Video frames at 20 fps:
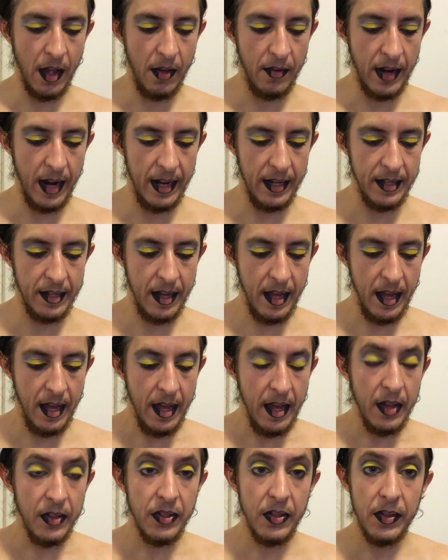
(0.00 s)
All right,
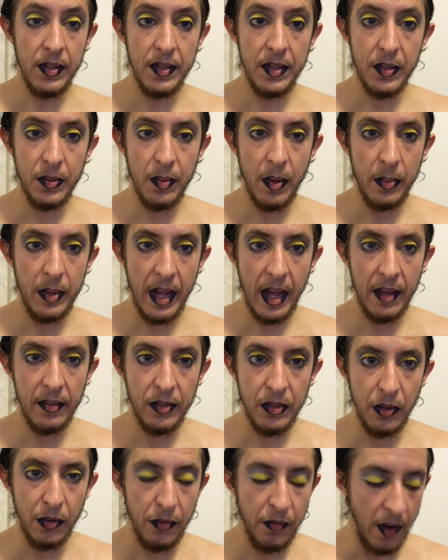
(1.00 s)
so this is what we
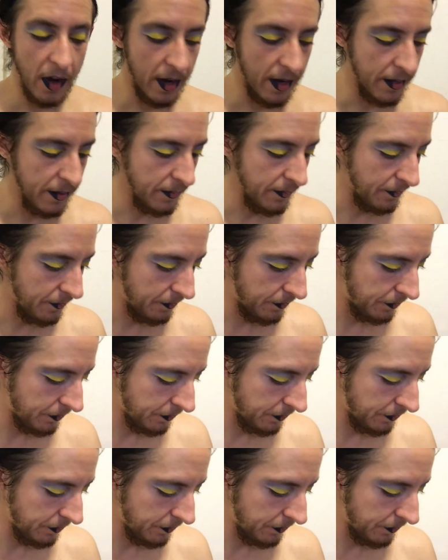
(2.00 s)
have so far.